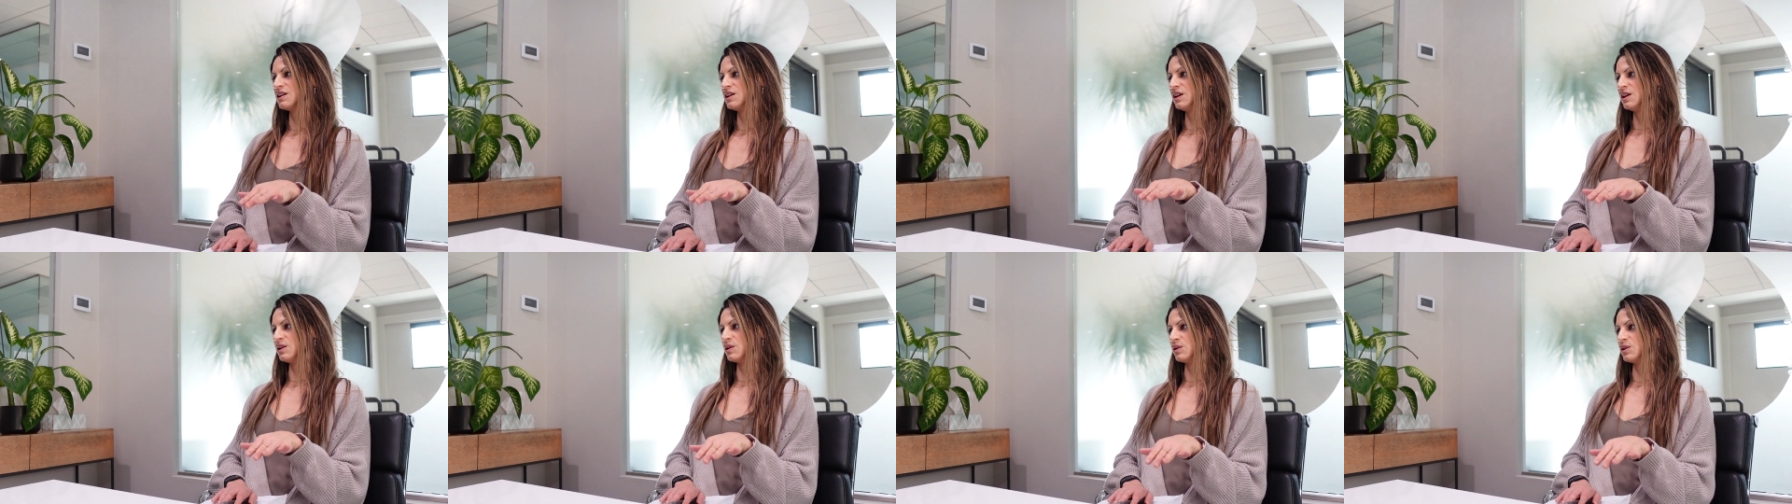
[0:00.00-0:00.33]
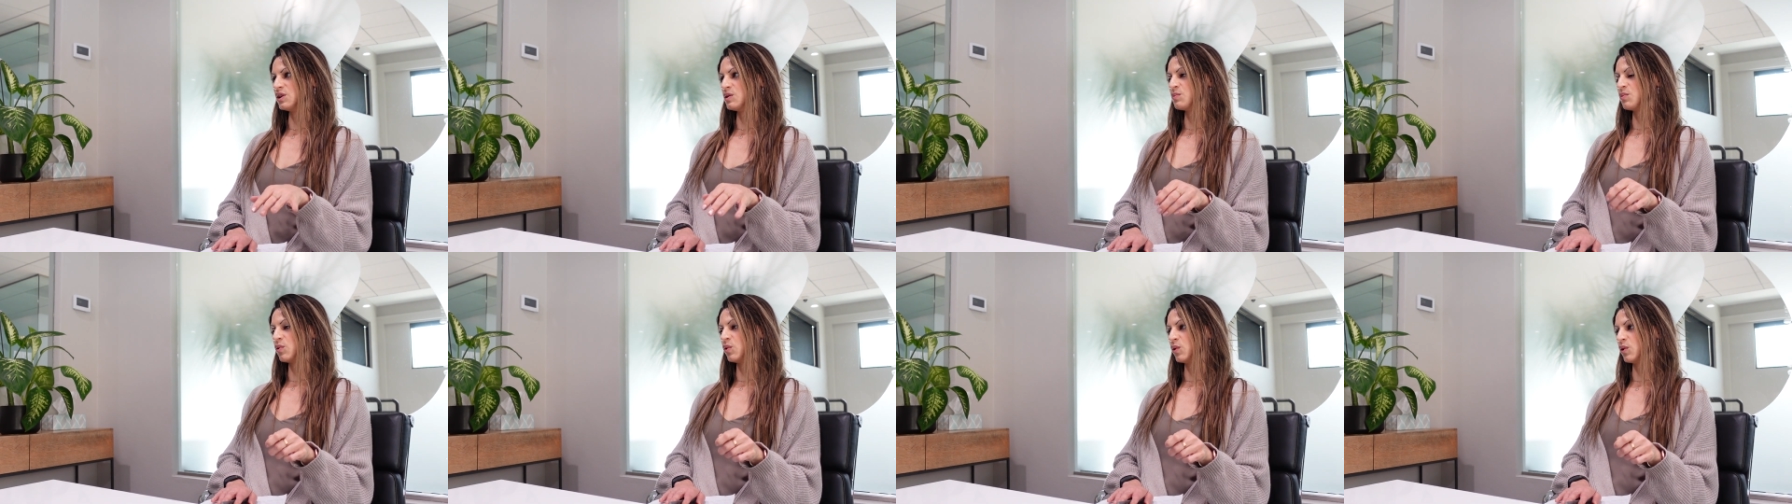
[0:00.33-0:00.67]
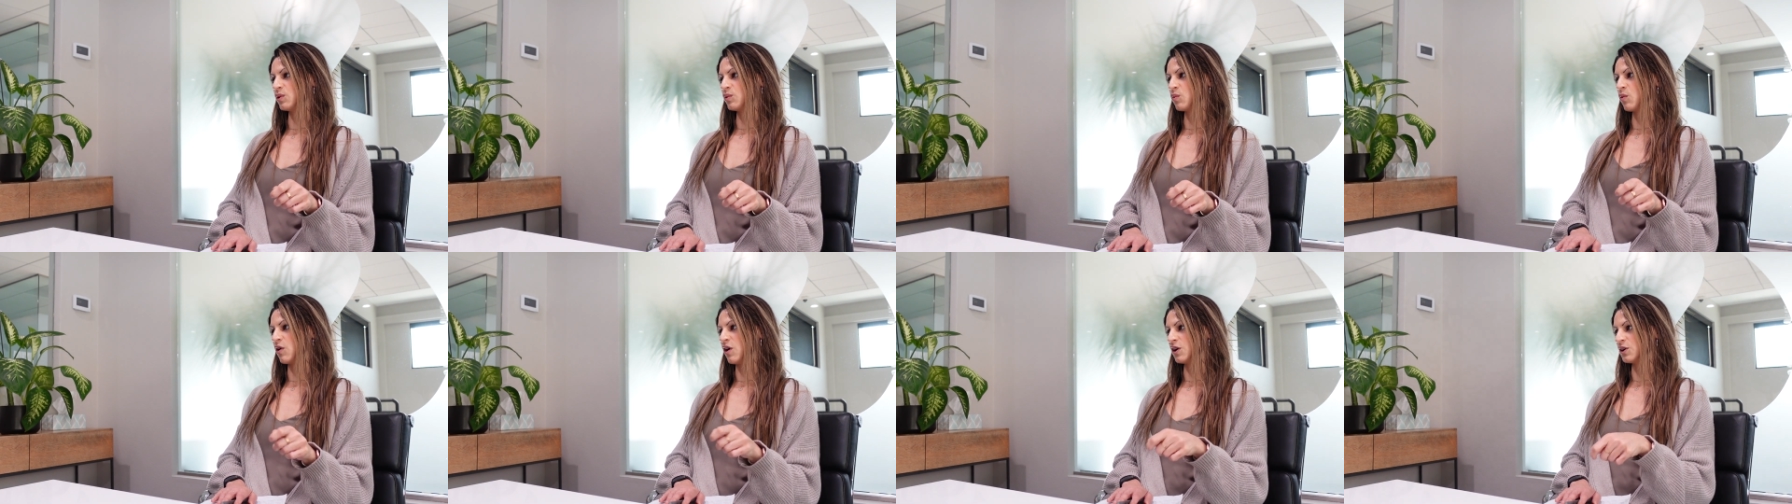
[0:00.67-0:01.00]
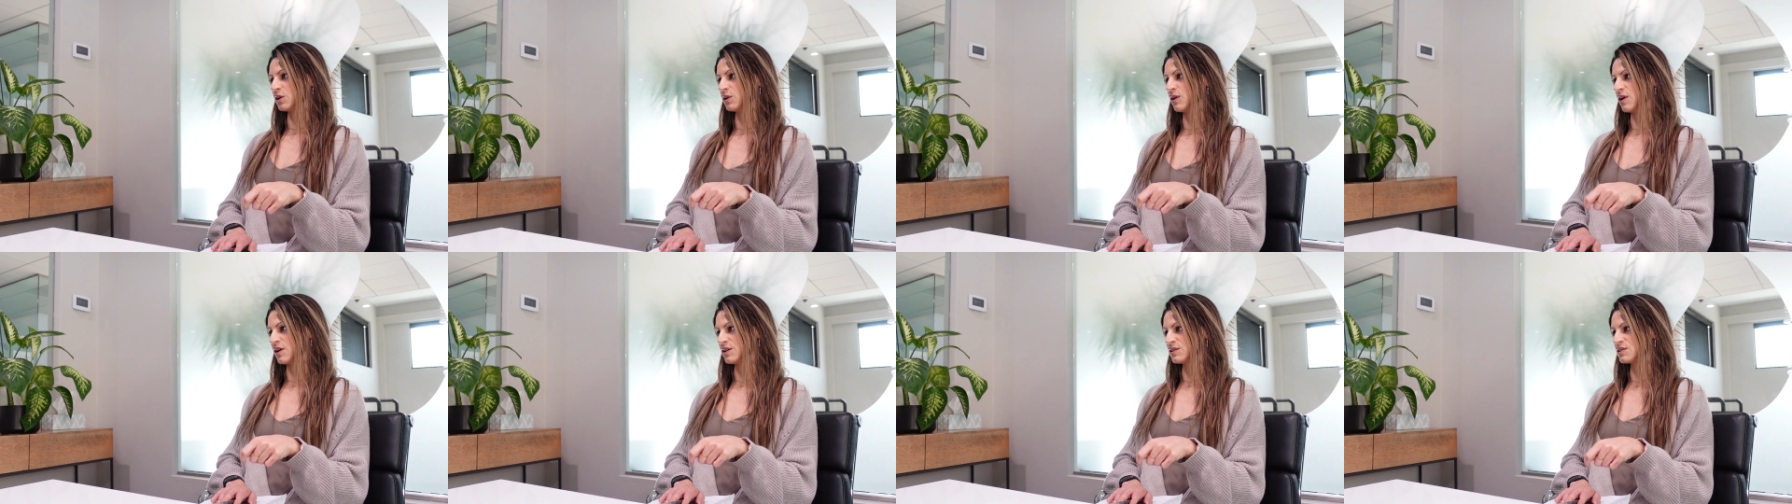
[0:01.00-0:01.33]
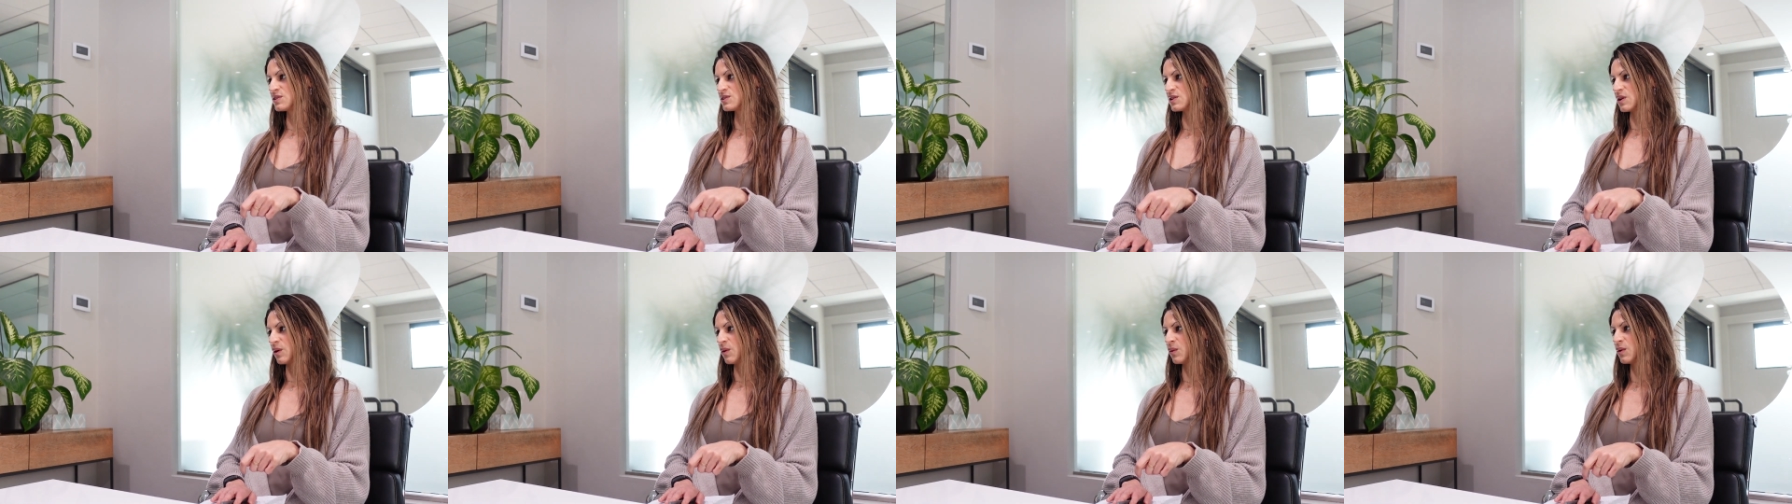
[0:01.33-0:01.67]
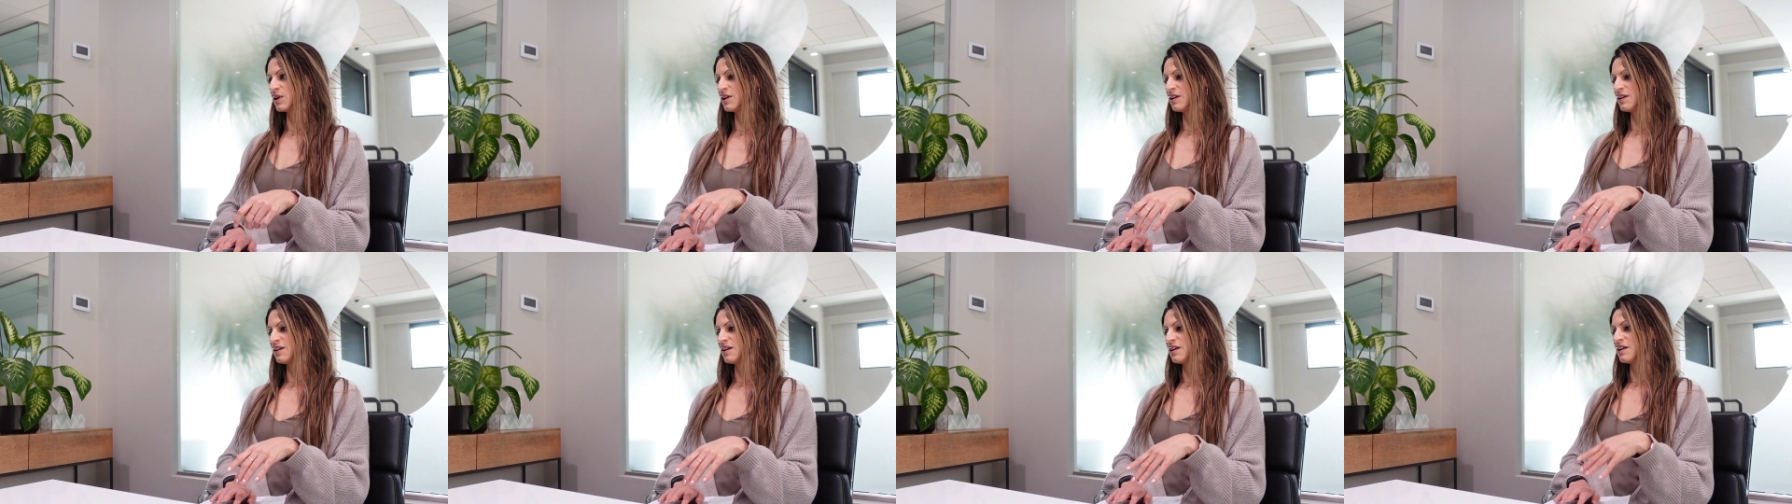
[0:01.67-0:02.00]
you know, you poured water on. So
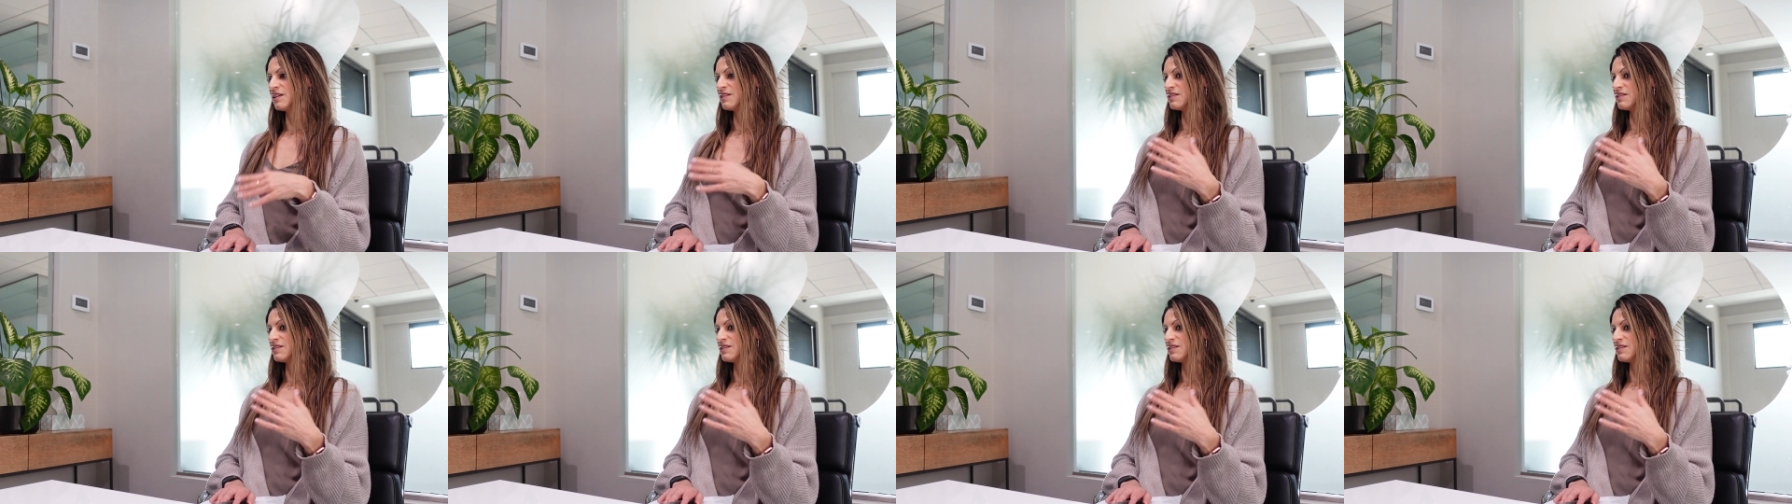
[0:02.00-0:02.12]
yeah.